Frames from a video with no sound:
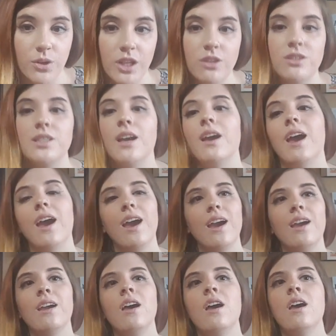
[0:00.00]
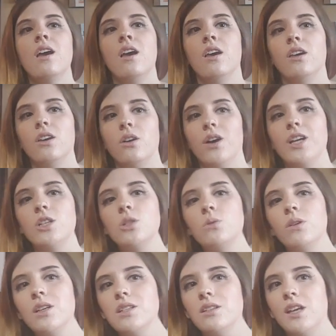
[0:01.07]
where you say, hey, you know, I just
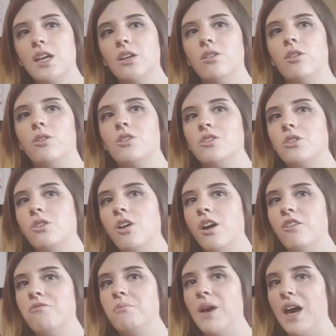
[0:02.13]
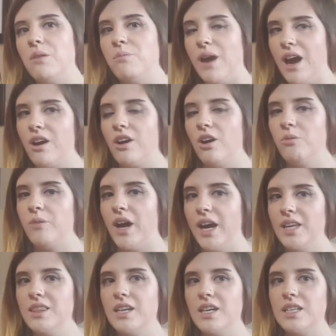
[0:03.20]
wanted to let you know there's a lot of bad background
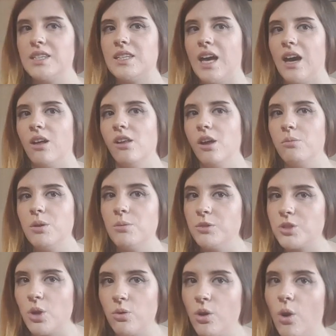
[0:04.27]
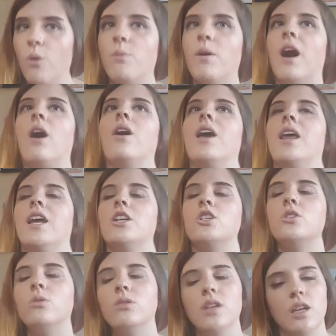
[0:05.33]
behind this that a lot of people don't know about, and I just
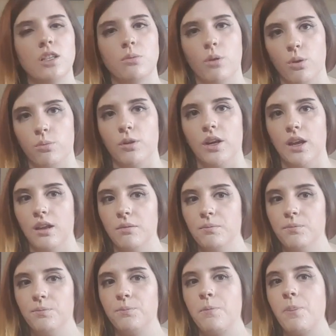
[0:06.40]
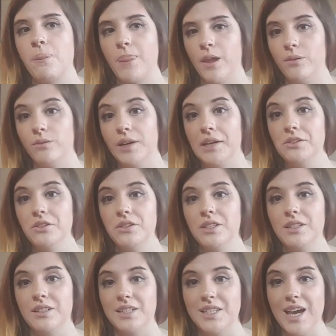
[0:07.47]
don't think it's appropriate. Rather
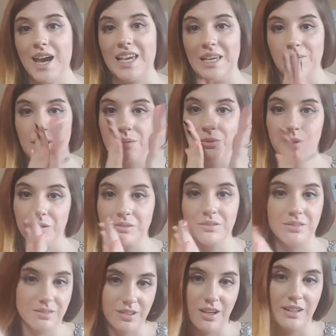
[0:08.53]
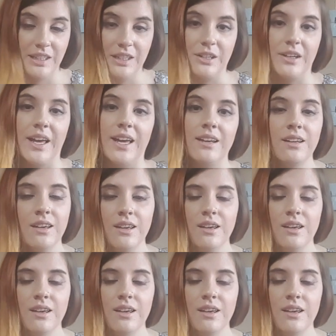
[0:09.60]
than attacking people on the internet.